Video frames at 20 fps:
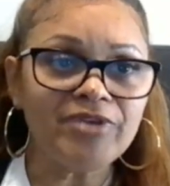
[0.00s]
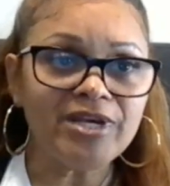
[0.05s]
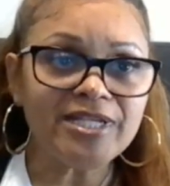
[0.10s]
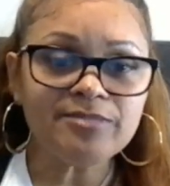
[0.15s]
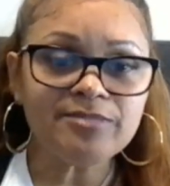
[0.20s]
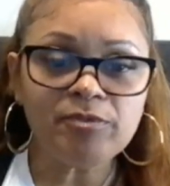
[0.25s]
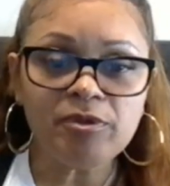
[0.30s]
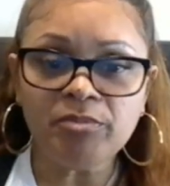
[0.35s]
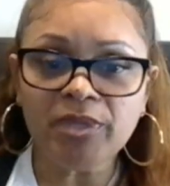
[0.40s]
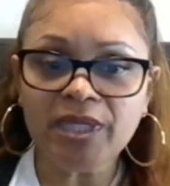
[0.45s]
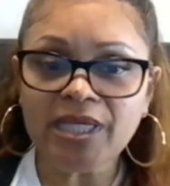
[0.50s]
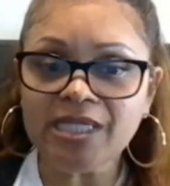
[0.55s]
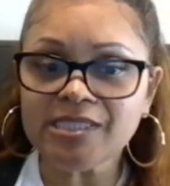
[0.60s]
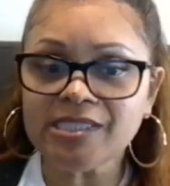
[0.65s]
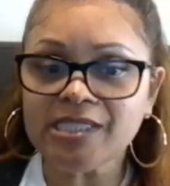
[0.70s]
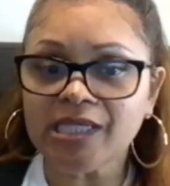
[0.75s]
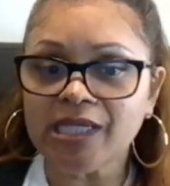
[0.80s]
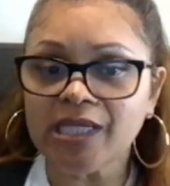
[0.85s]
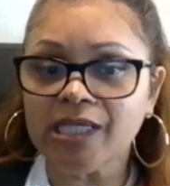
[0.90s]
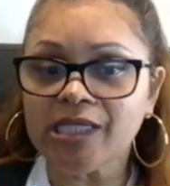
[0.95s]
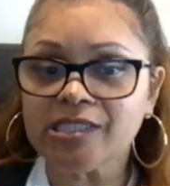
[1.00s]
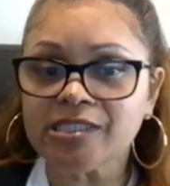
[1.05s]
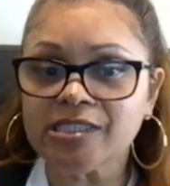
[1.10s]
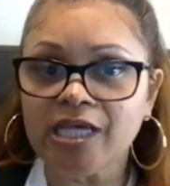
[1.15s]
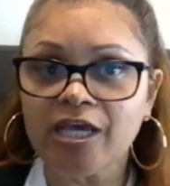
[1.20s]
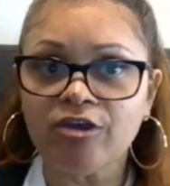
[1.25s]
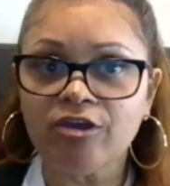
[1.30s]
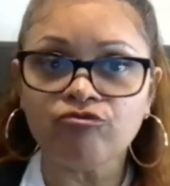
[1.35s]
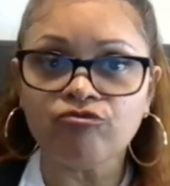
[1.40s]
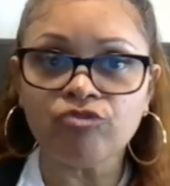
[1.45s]
investment
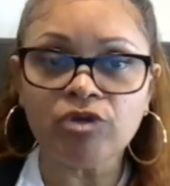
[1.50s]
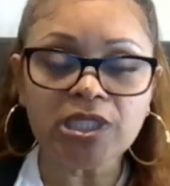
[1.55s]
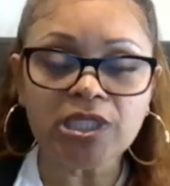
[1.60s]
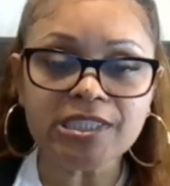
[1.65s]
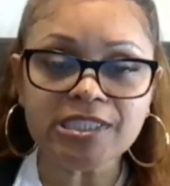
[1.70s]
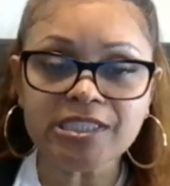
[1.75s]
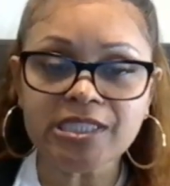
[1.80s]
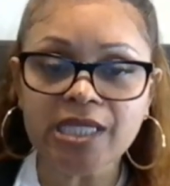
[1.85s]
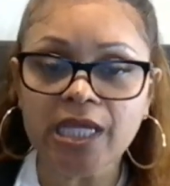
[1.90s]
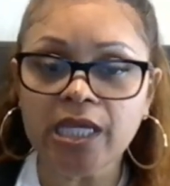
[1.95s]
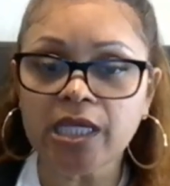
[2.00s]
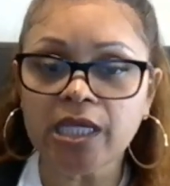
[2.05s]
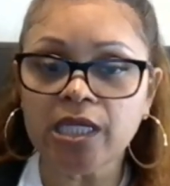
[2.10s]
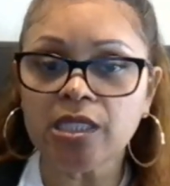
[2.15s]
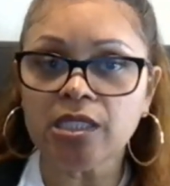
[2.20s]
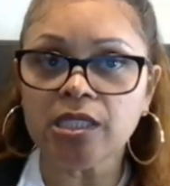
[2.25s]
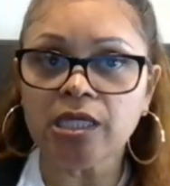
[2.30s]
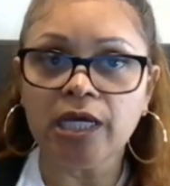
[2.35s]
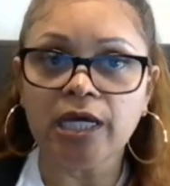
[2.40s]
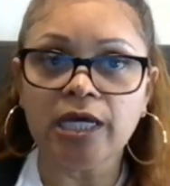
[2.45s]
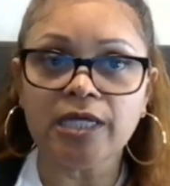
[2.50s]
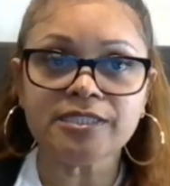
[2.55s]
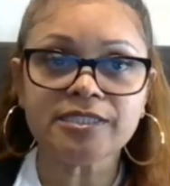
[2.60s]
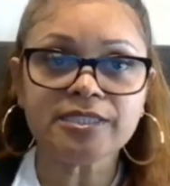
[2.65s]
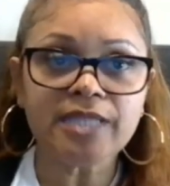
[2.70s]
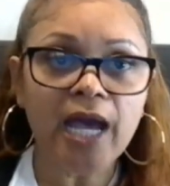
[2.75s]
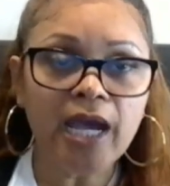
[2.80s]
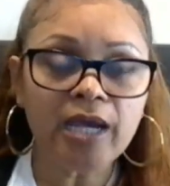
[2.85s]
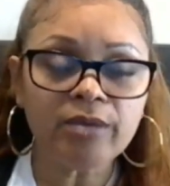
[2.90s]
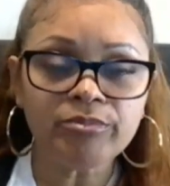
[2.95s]
basics and real estate,
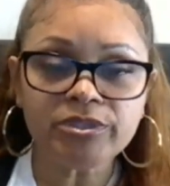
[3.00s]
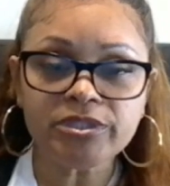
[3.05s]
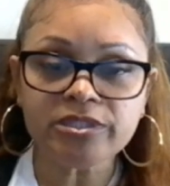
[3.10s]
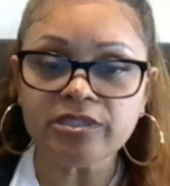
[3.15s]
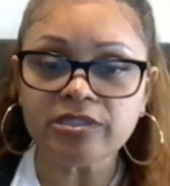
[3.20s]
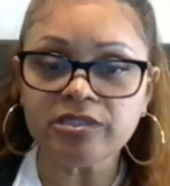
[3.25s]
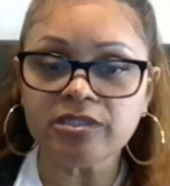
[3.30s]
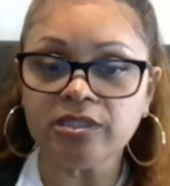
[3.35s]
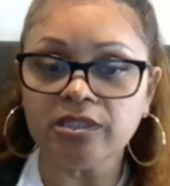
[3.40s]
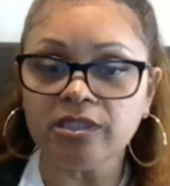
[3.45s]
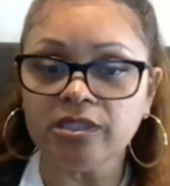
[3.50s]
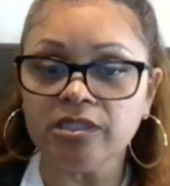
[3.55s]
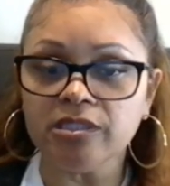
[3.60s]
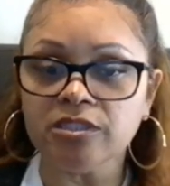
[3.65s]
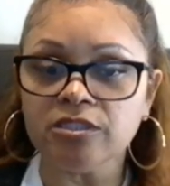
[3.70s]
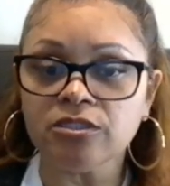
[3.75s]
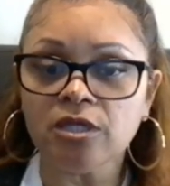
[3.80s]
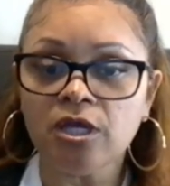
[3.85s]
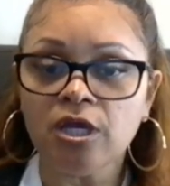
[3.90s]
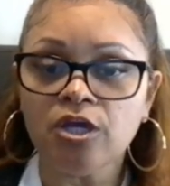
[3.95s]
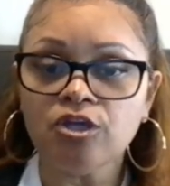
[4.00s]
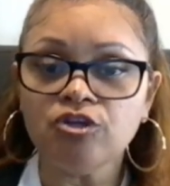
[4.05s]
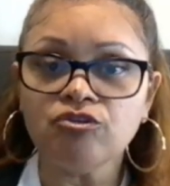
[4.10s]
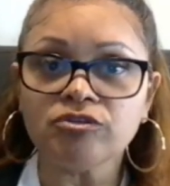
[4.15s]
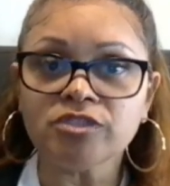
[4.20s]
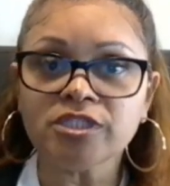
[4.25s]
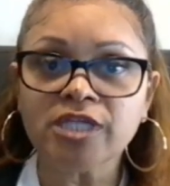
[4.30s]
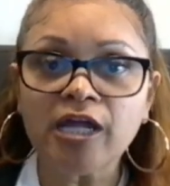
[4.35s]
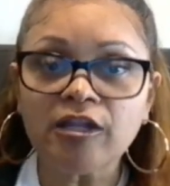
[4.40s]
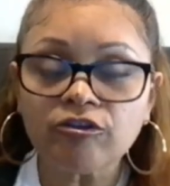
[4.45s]
side businesses,
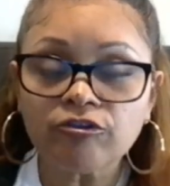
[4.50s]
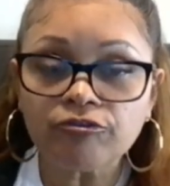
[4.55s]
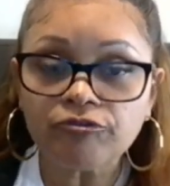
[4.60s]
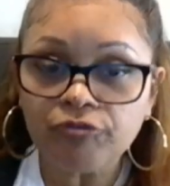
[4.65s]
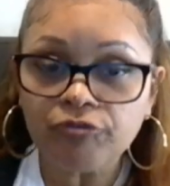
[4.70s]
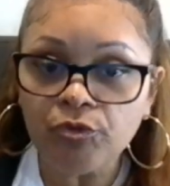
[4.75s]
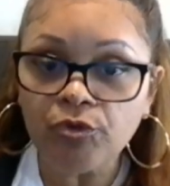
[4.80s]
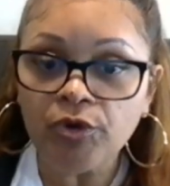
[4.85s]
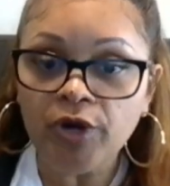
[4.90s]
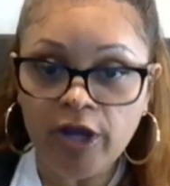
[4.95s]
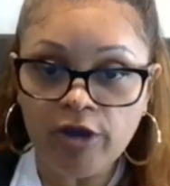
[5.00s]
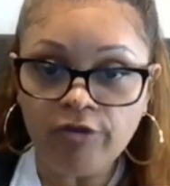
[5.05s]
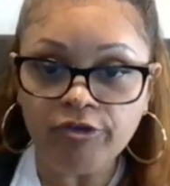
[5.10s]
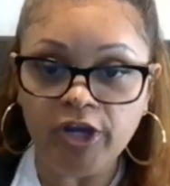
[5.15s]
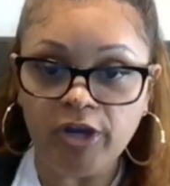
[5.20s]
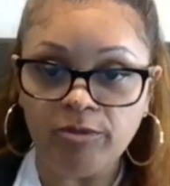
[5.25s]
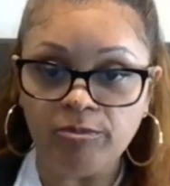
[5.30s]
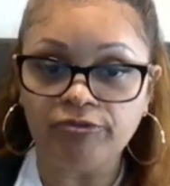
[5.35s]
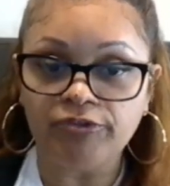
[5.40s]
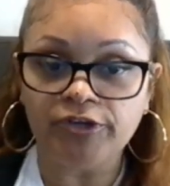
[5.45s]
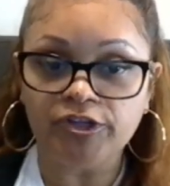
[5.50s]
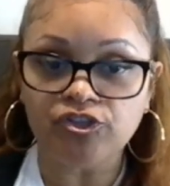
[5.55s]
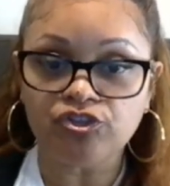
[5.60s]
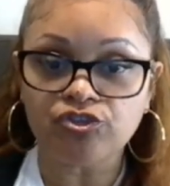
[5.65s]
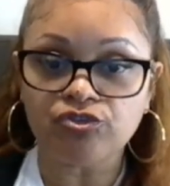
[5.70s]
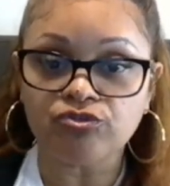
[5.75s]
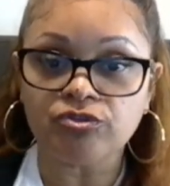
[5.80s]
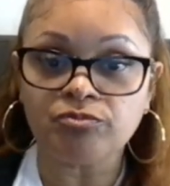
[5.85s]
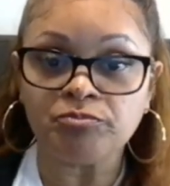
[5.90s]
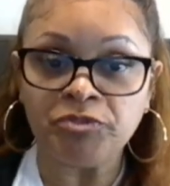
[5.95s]
tailored for healthcare
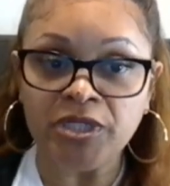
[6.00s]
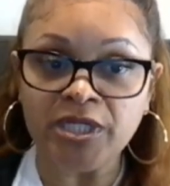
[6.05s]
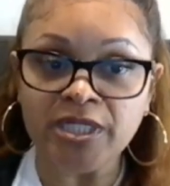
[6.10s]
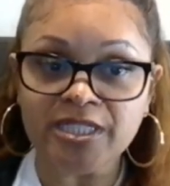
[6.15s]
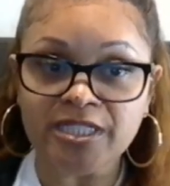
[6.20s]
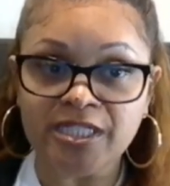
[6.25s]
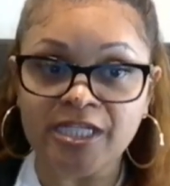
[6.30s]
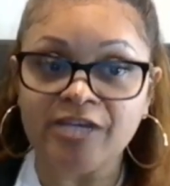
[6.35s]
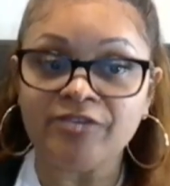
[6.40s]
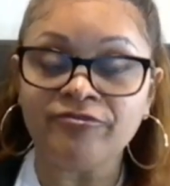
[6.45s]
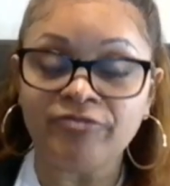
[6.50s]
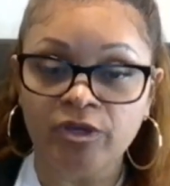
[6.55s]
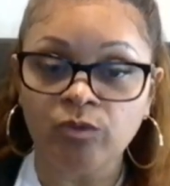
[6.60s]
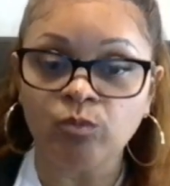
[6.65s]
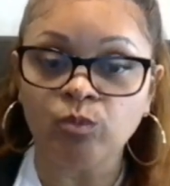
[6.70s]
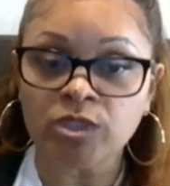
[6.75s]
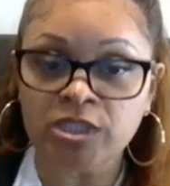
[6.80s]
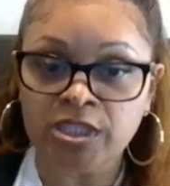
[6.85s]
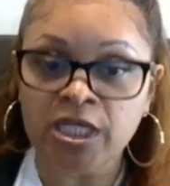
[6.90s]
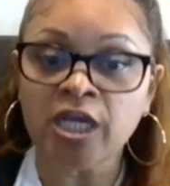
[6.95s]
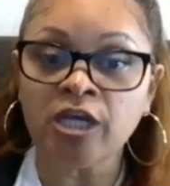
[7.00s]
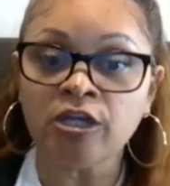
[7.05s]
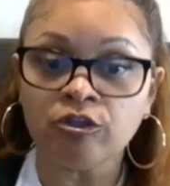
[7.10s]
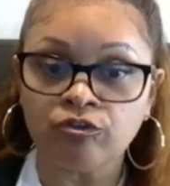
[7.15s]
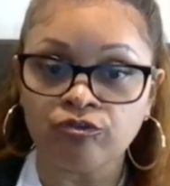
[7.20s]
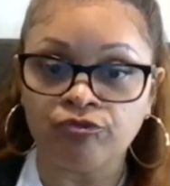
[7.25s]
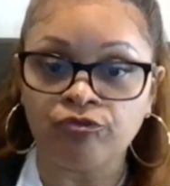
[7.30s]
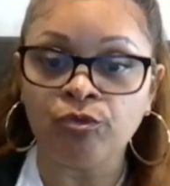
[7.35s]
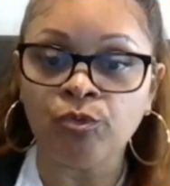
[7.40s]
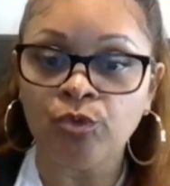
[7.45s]
professionals, because the event
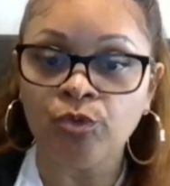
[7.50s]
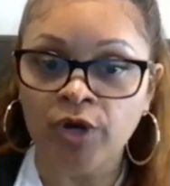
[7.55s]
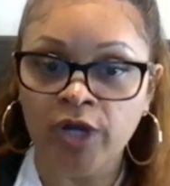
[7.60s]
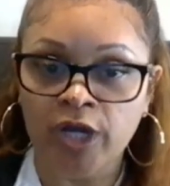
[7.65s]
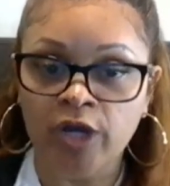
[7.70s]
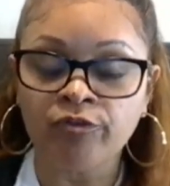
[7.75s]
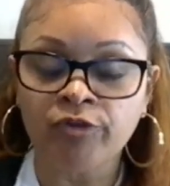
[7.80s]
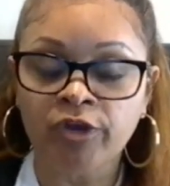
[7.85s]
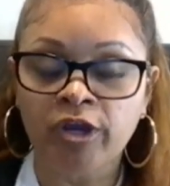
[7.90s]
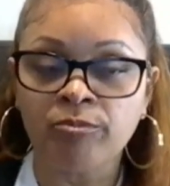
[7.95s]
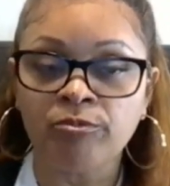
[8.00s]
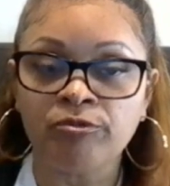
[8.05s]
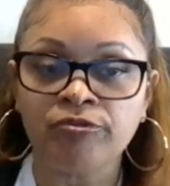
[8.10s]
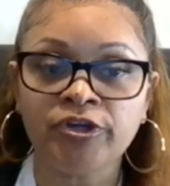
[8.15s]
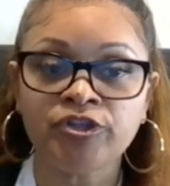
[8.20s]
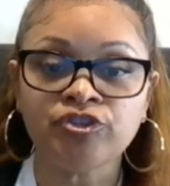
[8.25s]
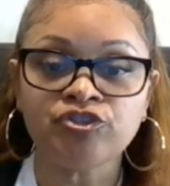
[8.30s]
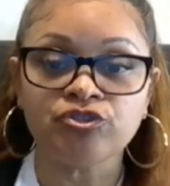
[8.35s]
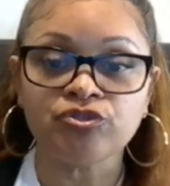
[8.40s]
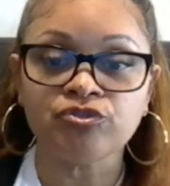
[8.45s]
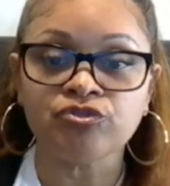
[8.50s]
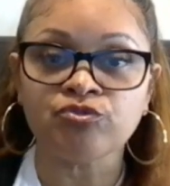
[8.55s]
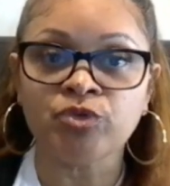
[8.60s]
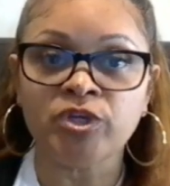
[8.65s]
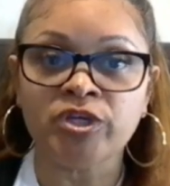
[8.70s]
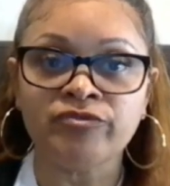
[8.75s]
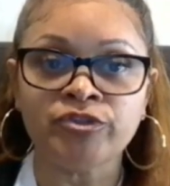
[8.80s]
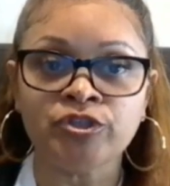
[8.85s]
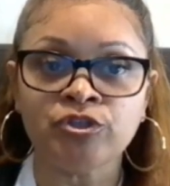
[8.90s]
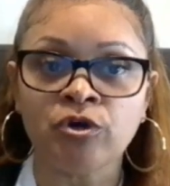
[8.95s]
was tailored for healthcare
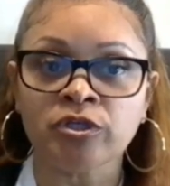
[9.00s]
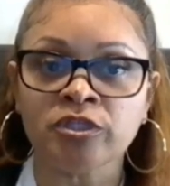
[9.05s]
professionals.